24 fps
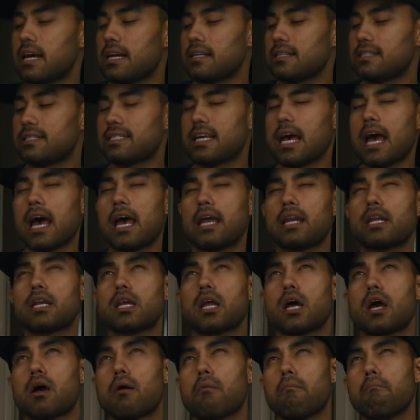and
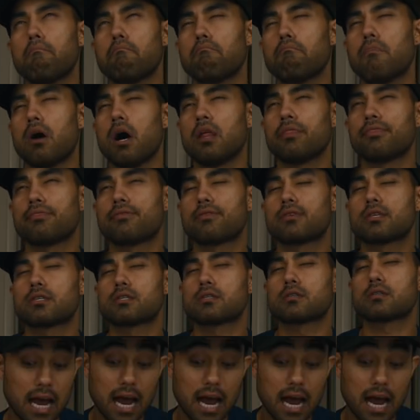10 months.